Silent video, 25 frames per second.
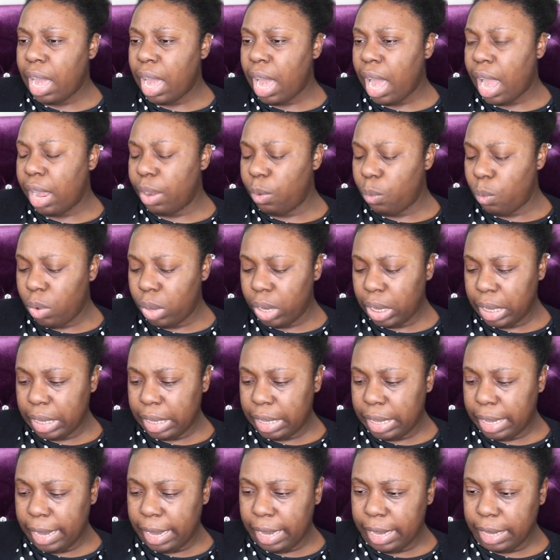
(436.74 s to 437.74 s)
I want to
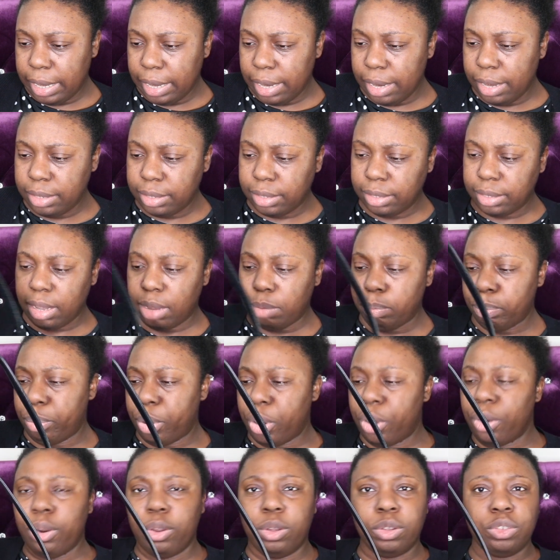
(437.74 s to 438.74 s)
get some
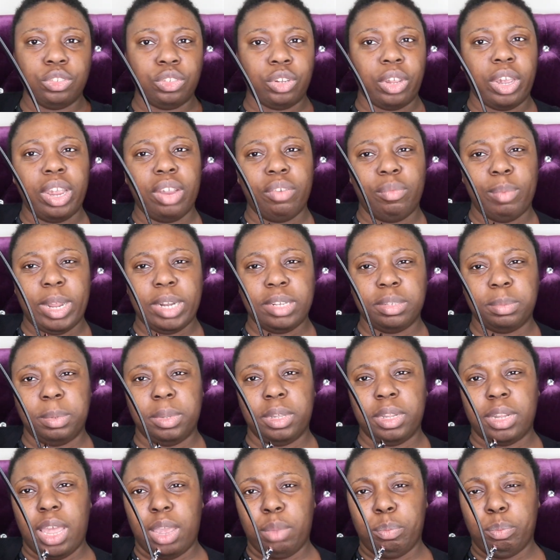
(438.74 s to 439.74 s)
pearls. You know how everybody's
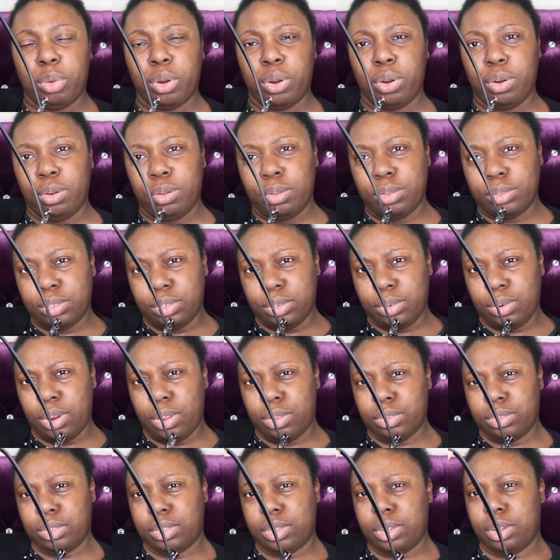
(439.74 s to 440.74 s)
putting like pearls
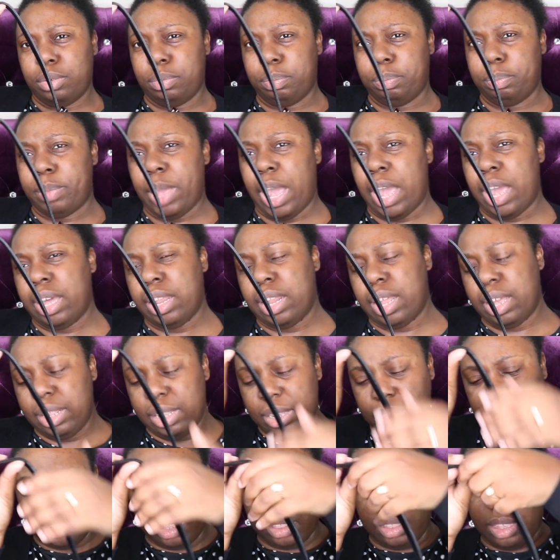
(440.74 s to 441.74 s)
across their bag like
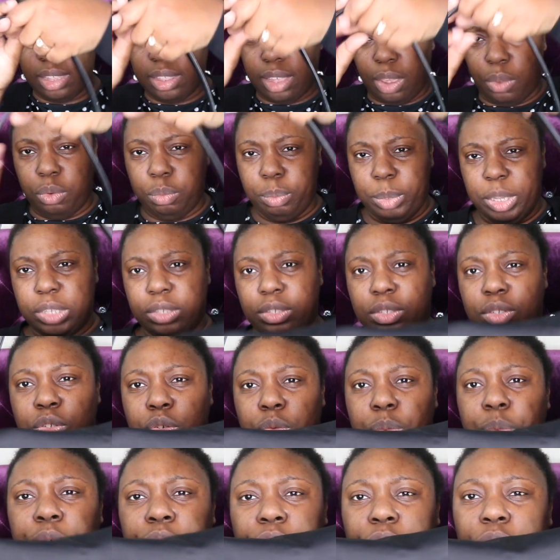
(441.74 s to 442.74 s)
this? I think that would be
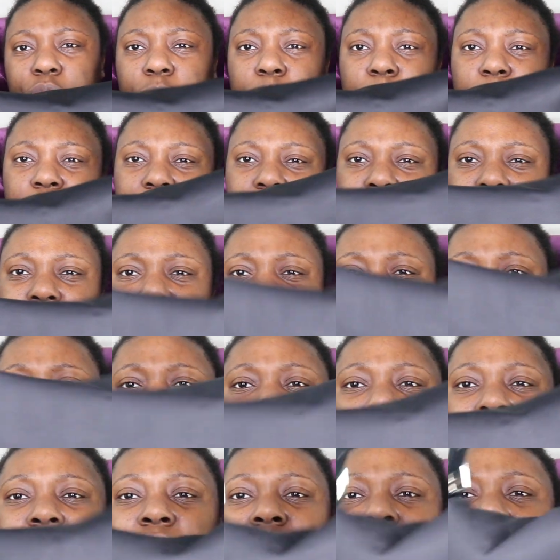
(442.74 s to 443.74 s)
super cute, because
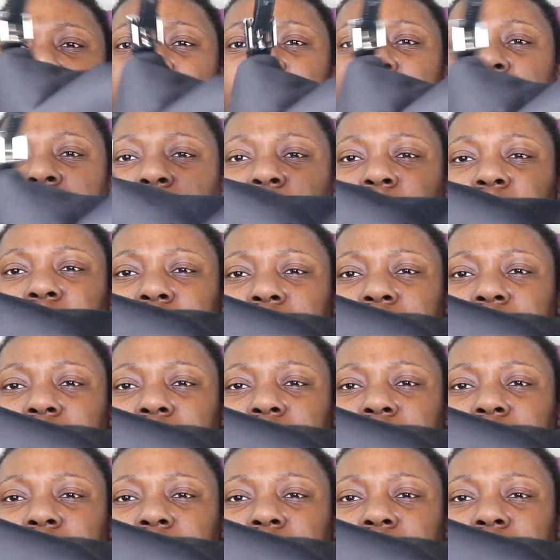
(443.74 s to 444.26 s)
I want to